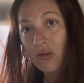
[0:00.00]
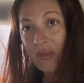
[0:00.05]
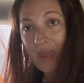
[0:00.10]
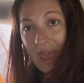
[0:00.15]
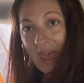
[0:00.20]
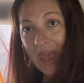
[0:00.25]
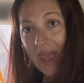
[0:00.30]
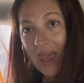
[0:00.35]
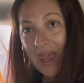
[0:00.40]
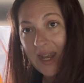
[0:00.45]

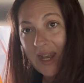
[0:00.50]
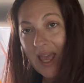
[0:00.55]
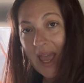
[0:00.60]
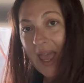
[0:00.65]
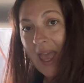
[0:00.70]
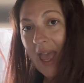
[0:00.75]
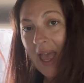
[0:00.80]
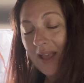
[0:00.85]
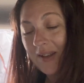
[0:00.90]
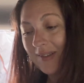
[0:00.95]
that, I
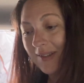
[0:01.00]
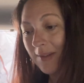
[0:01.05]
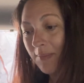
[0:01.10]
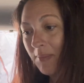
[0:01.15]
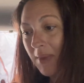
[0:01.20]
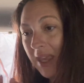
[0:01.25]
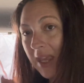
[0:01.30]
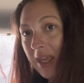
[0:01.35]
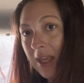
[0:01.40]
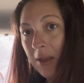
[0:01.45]
had to
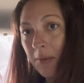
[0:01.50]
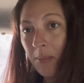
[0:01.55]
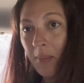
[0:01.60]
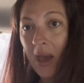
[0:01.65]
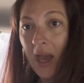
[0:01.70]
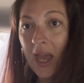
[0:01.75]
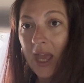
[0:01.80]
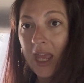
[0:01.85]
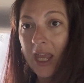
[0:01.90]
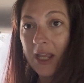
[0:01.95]
make
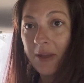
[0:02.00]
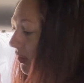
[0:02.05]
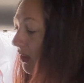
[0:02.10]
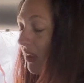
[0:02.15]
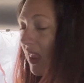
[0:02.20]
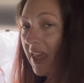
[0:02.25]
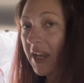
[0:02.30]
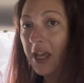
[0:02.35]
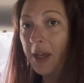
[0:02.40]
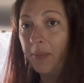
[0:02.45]
my
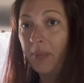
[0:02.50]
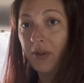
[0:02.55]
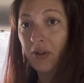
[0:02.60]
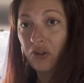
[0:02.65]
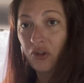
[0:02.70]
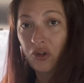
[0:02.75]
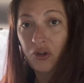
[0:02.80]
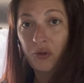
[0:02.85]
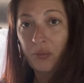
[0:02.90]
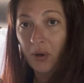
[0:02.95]
setup
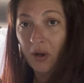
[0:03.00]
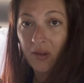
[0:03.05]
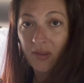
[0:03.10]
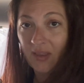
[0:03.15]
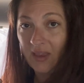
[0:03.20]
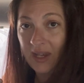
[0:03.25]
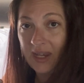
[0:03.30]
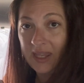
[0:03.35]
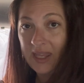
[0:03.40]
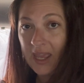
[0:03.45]

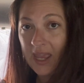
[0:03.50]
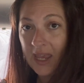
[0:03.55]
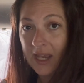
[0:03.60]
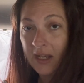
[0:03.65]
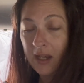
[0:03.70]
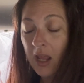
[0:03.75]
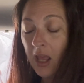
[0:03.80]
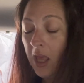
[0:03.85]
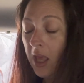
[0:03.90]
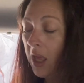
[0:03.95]
2-person
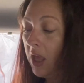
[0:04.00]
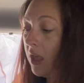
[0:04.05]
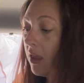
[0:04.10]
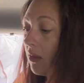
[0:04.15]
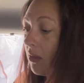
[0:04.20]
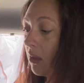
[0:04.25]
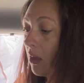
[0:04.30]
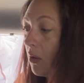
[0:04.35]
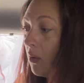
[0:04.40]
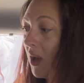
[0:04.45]
again.
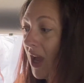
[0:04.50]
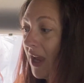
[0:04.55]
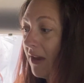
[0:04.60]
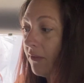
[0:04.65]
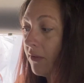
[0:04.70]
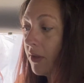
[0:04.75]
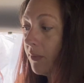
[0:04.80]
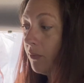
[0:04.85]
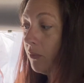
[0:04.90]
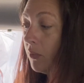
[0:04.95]
So I
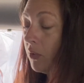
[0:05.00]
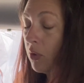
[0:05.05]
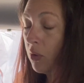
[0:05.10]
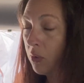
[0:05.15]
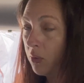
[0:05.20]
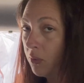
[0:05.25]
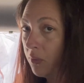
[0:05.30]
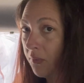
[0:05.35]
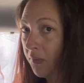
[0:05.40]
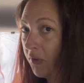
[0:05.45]

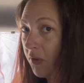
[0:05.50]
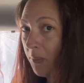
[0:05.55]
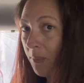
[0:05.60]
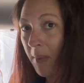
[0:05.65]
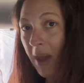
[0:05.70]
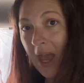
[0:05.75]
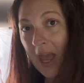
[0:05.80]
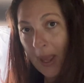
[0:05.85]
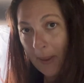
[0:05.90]
removed my